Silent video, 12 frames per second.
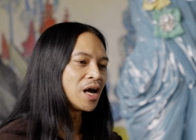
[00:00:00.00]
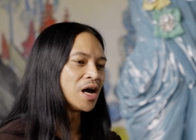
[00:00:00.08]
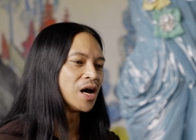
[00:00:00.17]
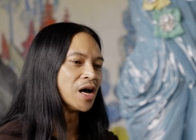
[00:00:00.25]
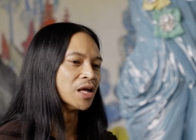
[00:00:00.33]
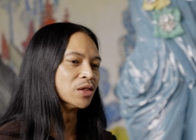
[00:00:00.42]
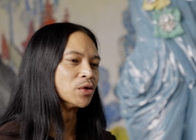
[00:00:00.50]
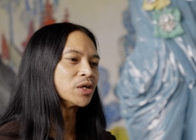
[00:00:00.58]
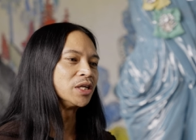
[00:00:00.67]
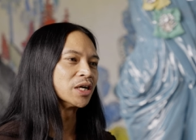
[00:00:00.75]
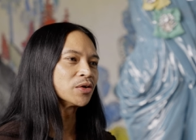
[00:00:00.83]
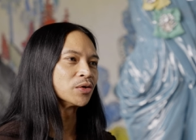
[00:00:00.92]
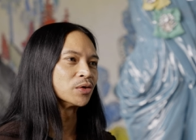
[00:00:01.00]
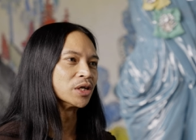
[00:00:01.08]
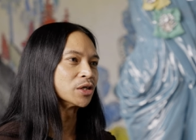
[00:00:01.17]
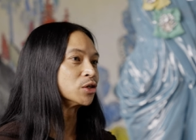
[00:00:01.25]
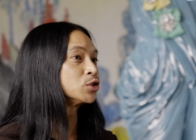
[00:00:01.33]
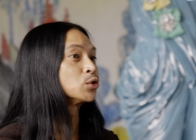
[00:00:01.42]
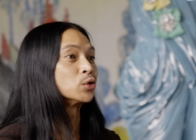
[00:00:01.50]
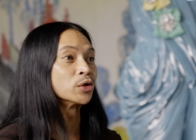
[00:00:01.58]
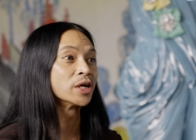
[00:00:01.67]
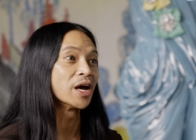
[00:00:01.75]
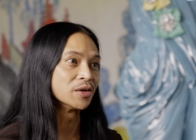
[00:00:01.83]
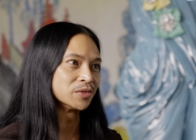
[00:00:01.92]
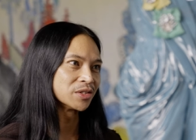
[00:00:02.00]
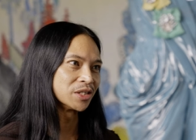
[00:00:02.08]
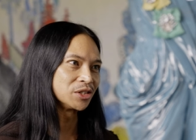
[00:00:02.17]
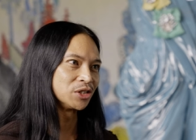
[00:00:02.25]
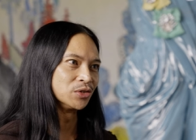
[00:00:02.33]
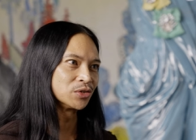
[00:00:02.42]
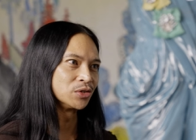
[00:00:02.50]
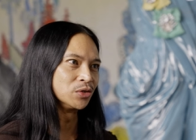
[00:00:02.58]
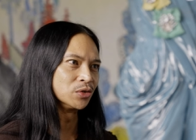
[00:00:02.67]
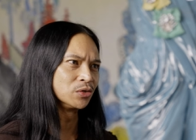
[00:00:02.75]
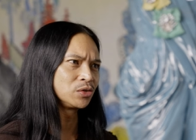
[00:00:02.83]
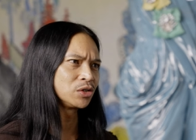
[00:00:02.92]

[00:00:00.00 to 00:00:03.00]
uh, looking at her like couture gowns that she used to do,